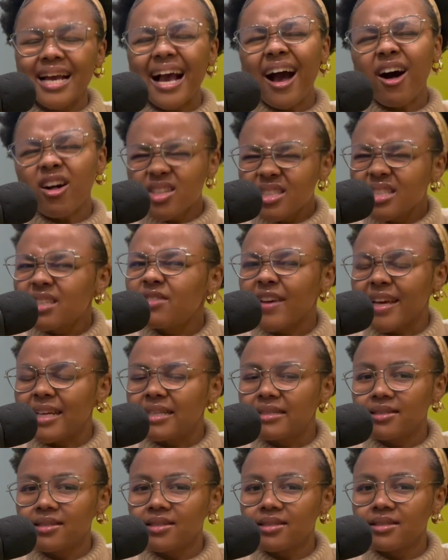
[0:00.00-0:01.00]

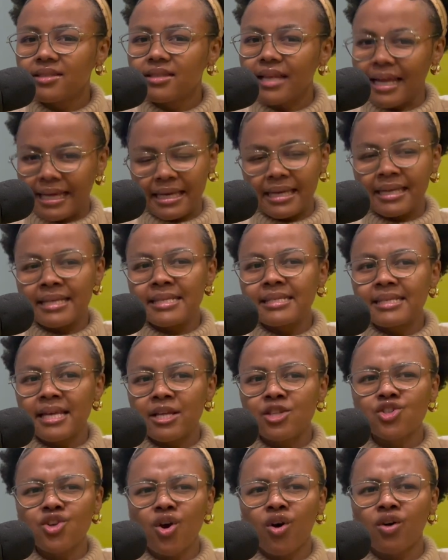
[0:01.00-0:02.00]
cultivated, like, in a
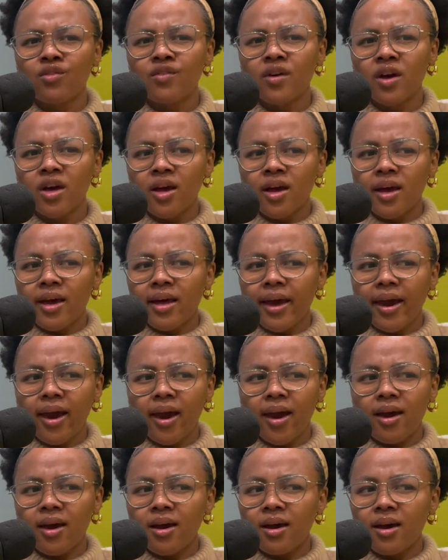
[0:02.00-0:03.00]
sense of,
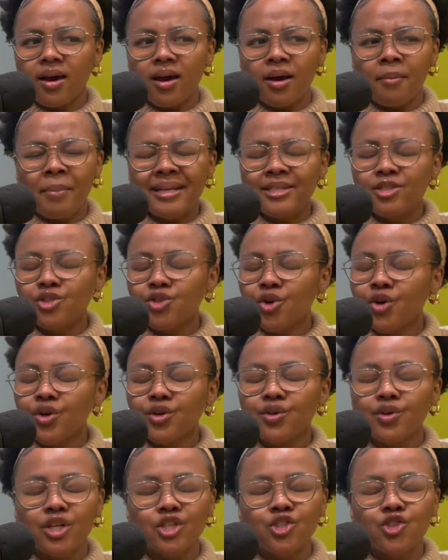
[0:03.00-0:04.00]
like, my
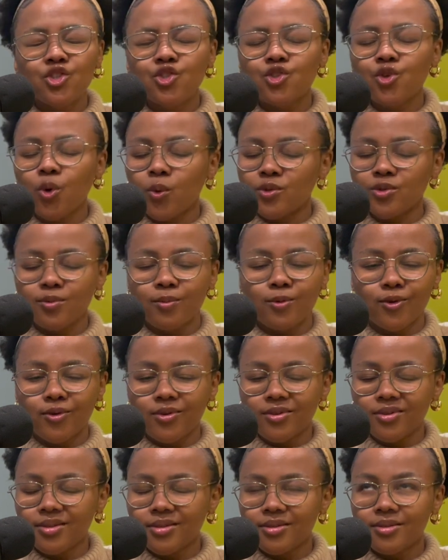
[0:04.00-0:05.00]
circle is so
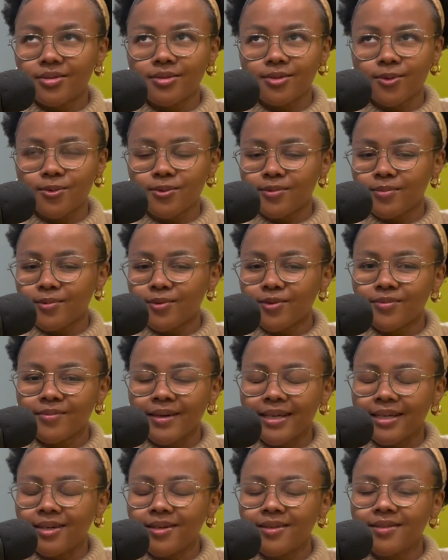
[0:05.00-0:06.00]
small,
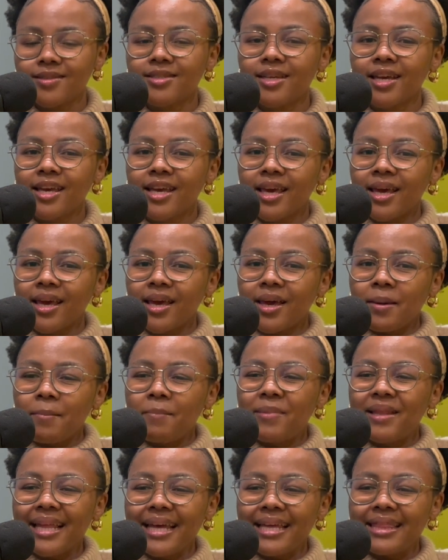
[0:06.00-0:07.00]
my gosh.
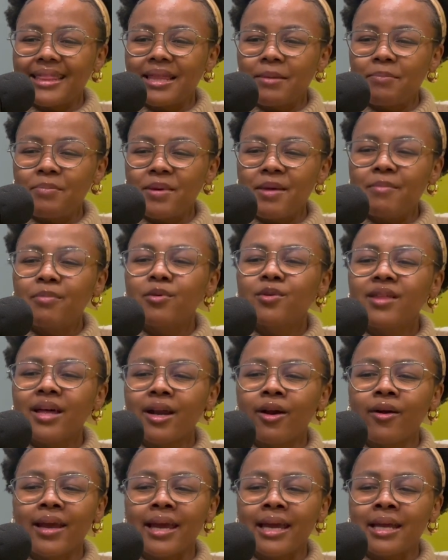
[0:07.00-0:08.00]
But, like, the people that
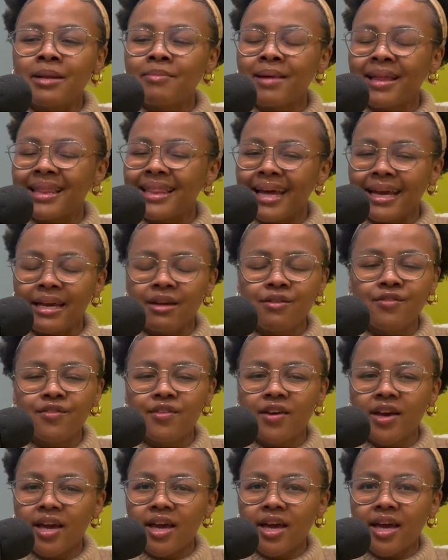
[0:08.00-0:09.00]
are in my
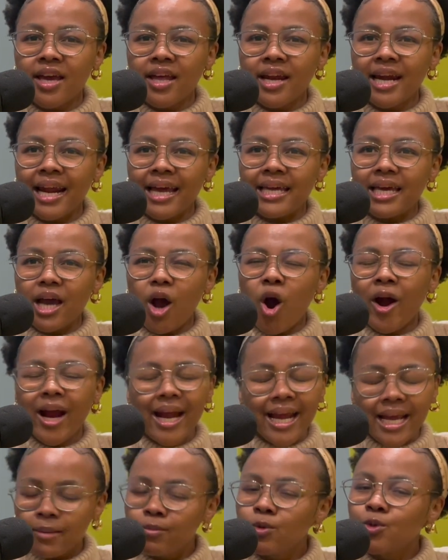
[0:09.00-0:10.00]
life, like, are
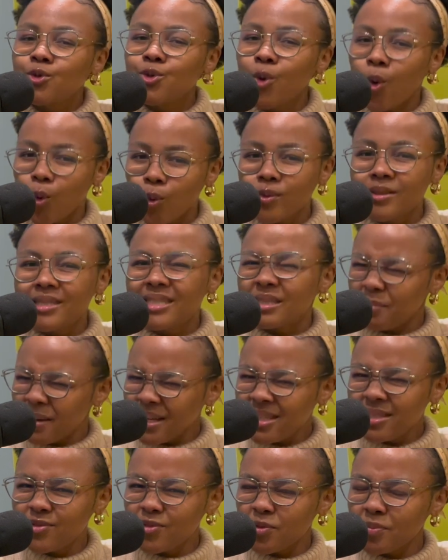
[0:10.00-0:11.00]
able to hold
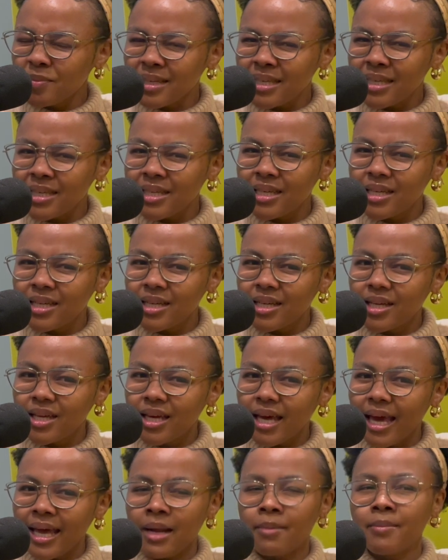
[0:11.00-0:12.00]
space for me,
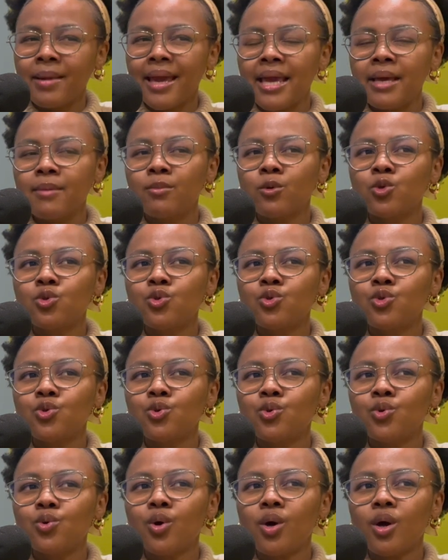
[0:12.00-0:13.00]
and I'm able
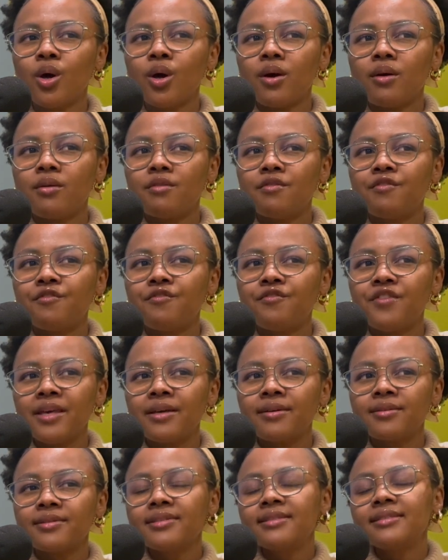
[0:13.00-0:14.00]
to
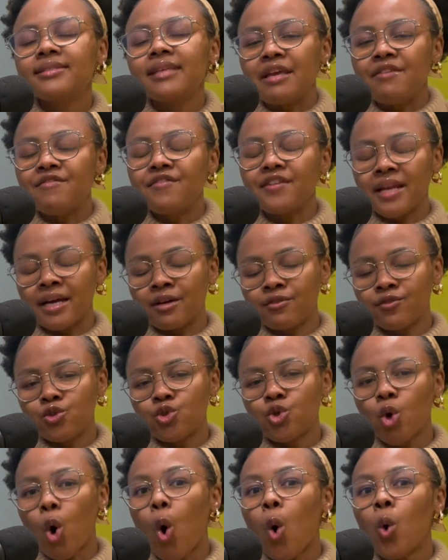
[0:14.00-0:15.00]
feel safe enough
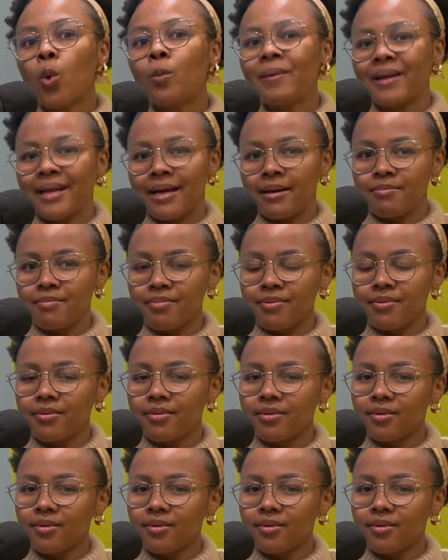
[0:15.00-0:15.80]
to open up,